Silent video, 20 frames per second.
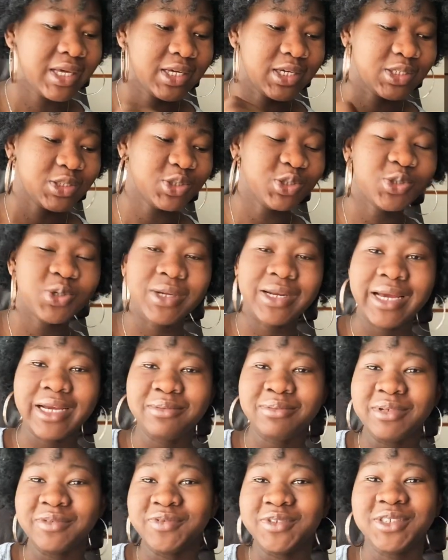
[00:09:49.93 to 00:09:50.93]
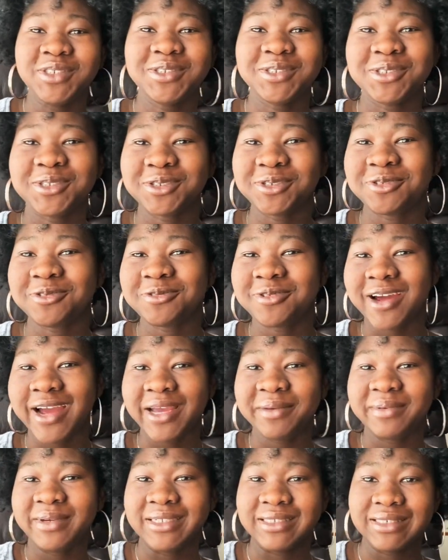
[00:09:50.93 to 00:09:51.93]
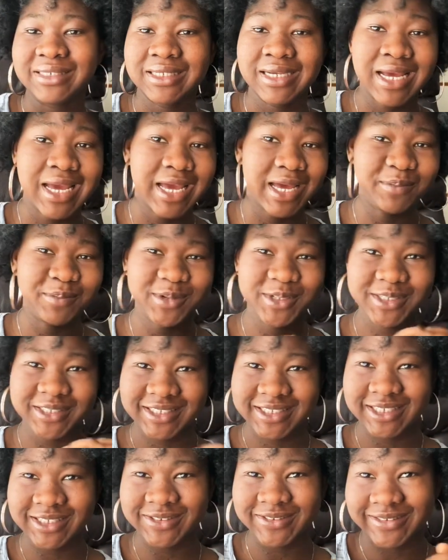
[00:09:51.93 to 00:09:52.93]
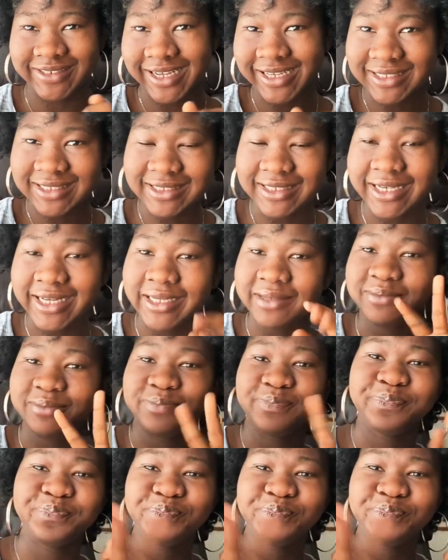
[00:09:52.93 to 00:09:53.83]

you go like my video, subscribe, and I'm gonna see you next time.